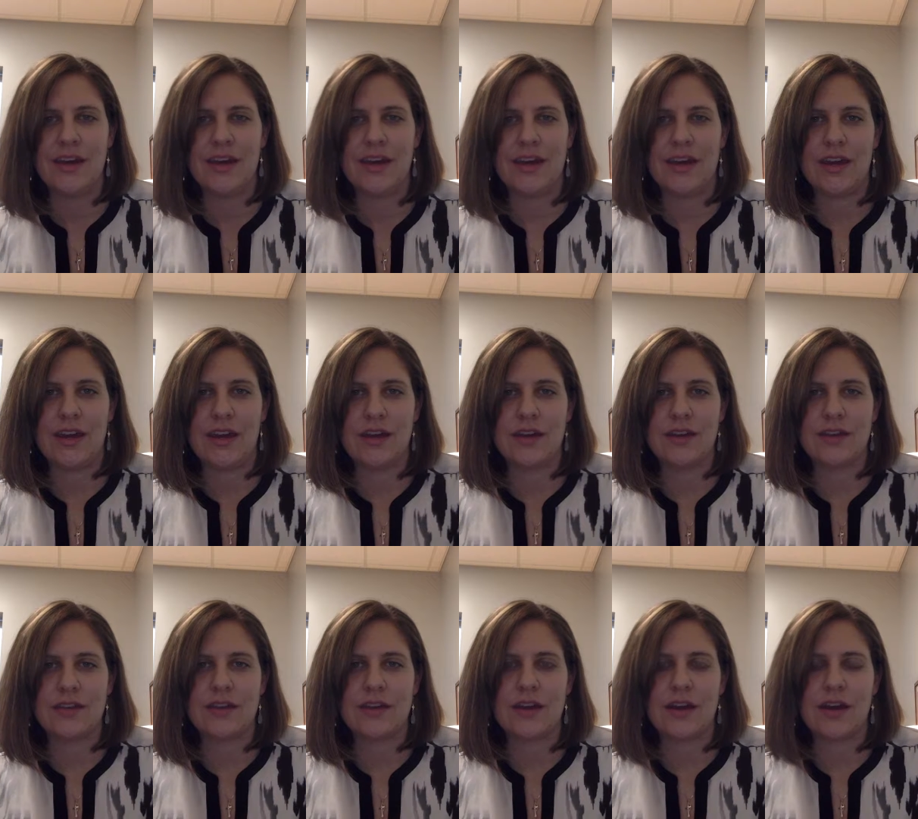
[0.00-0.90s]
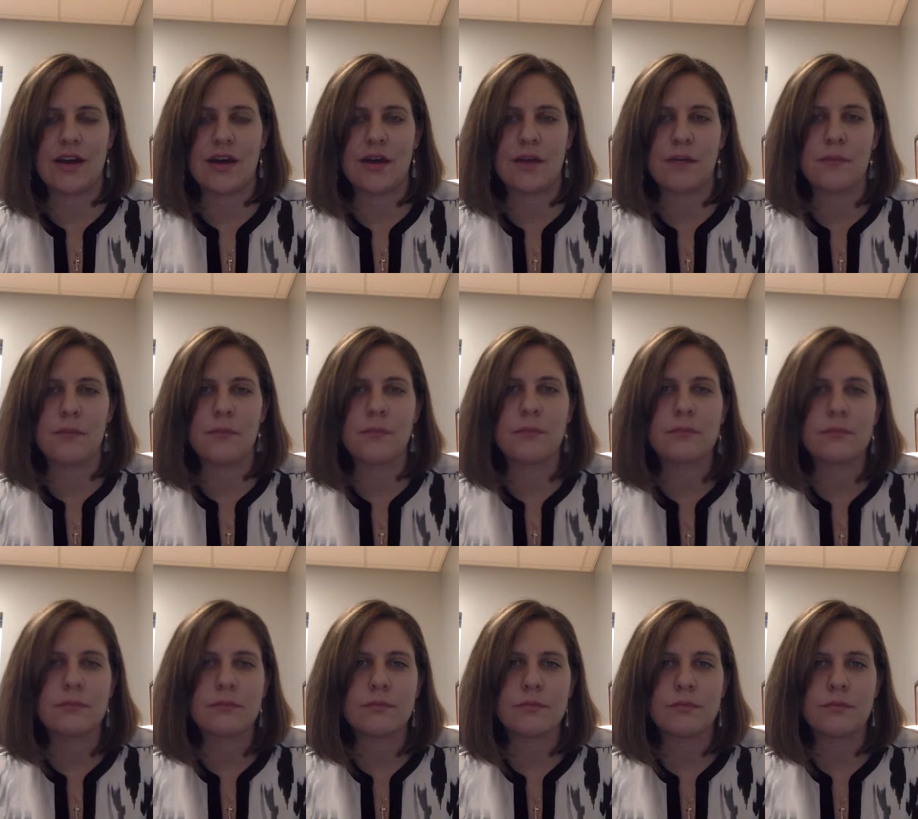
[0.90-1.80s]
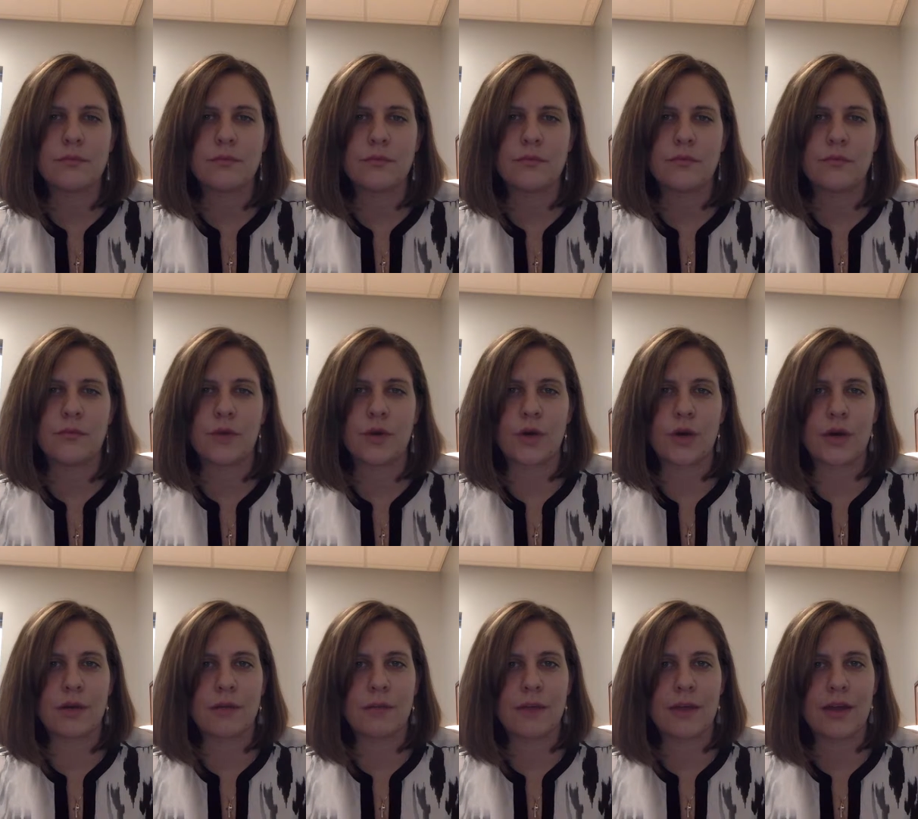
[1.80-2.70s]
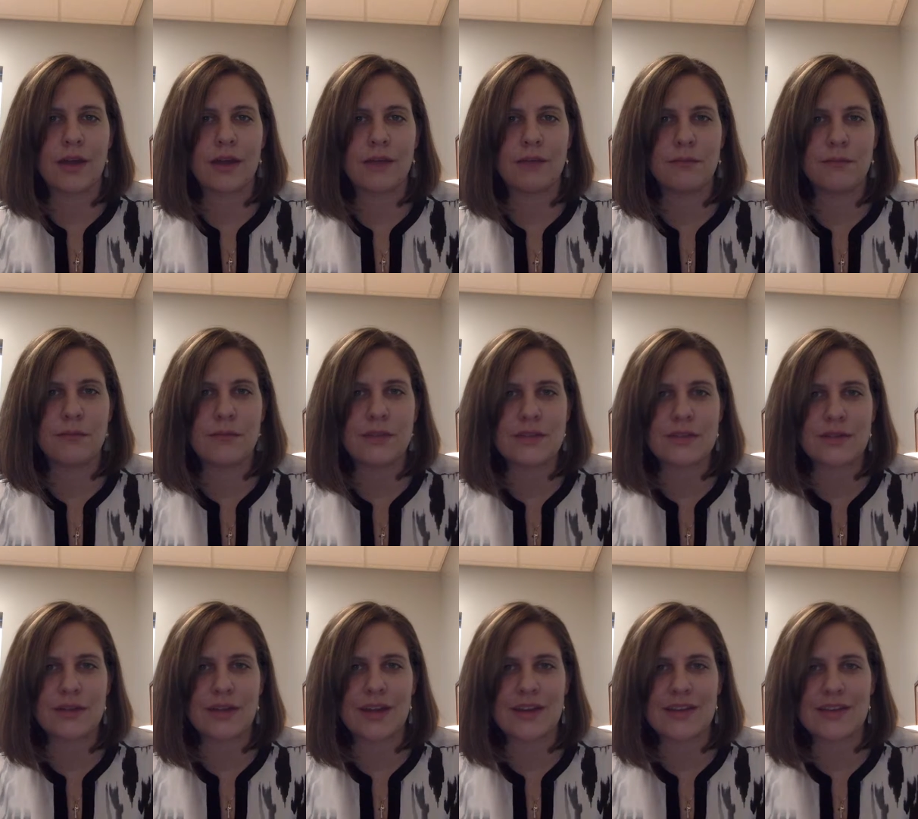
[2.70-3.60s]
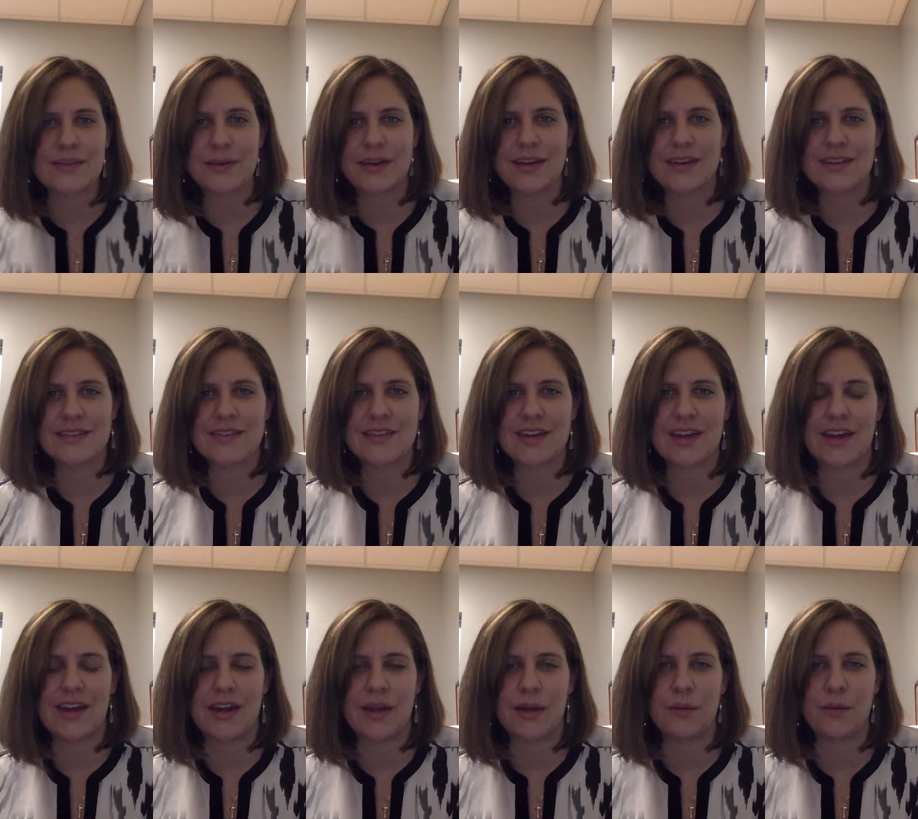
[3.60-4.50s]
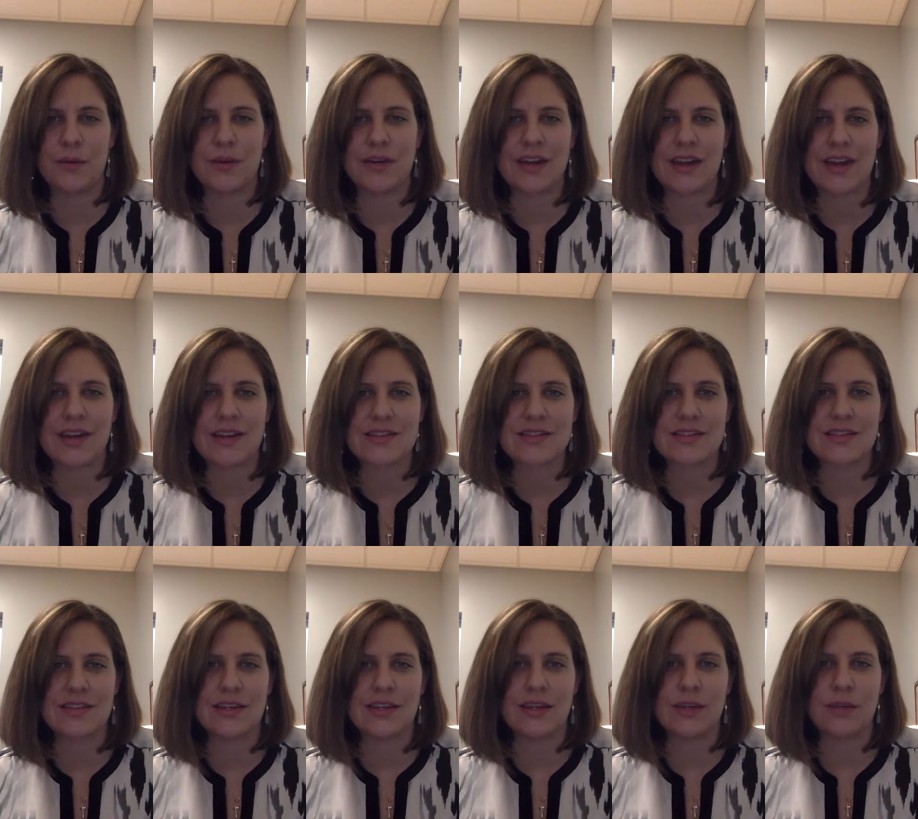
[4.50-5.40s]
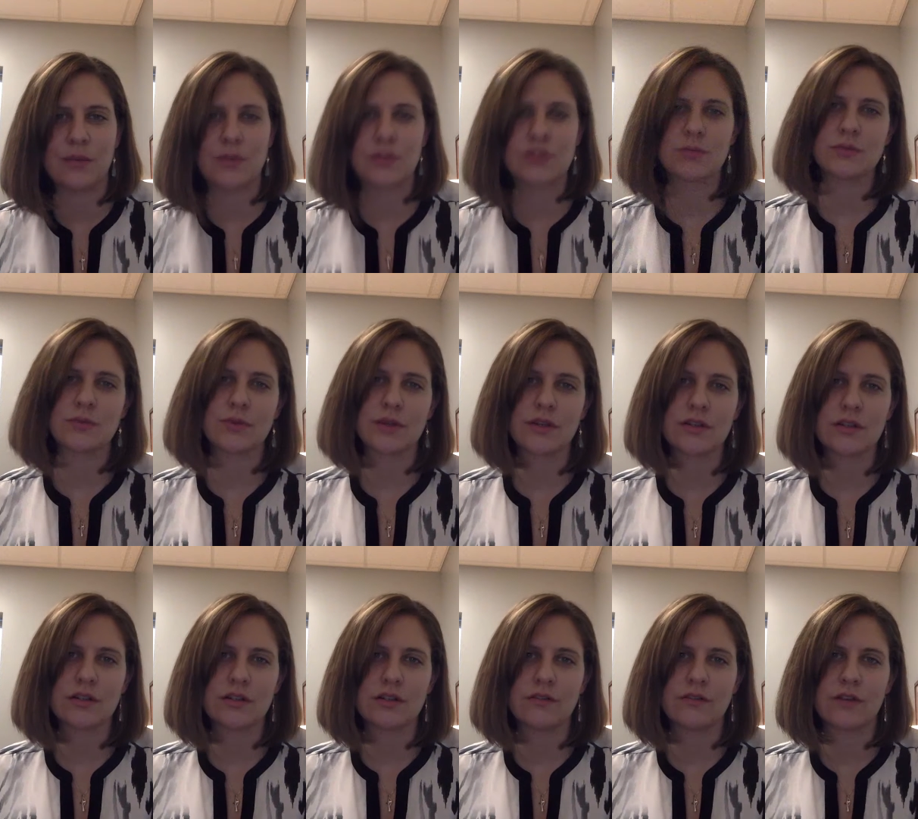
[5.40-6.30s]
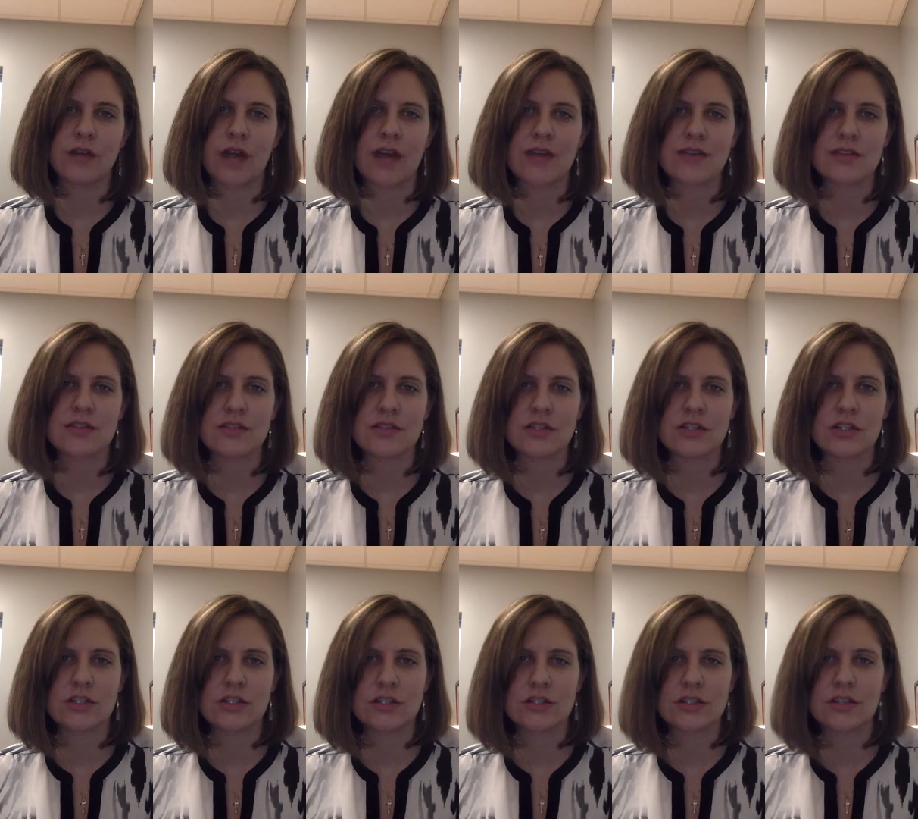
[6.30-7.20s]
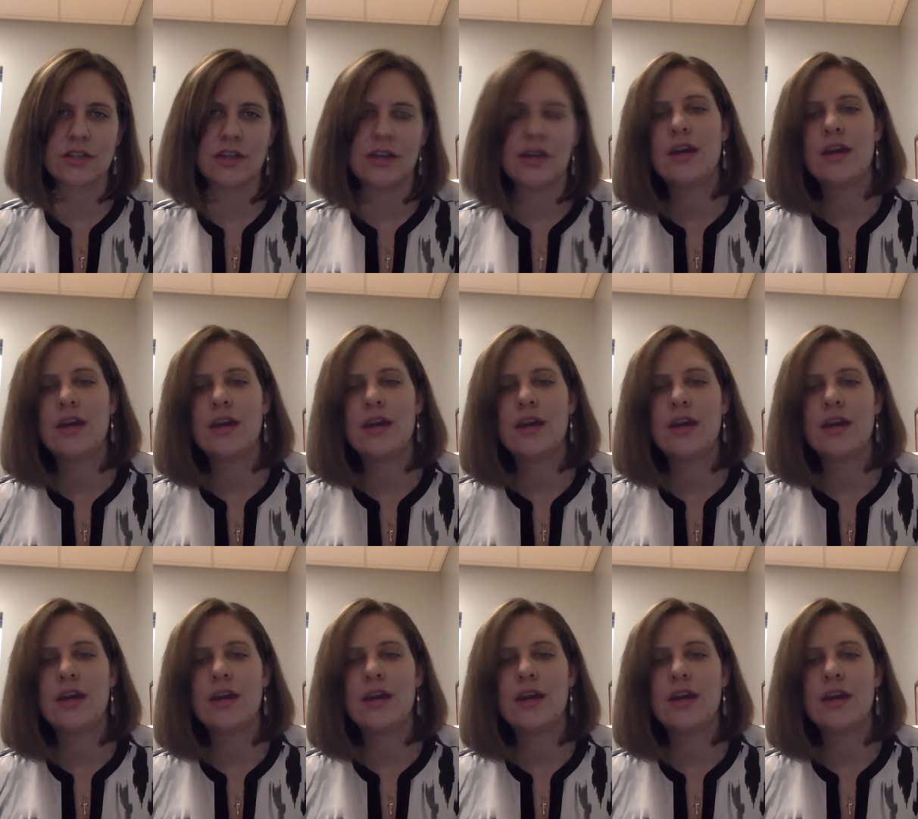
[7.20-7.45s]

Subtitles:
And for my ministry aspects, I work as the worship director for Essence Church.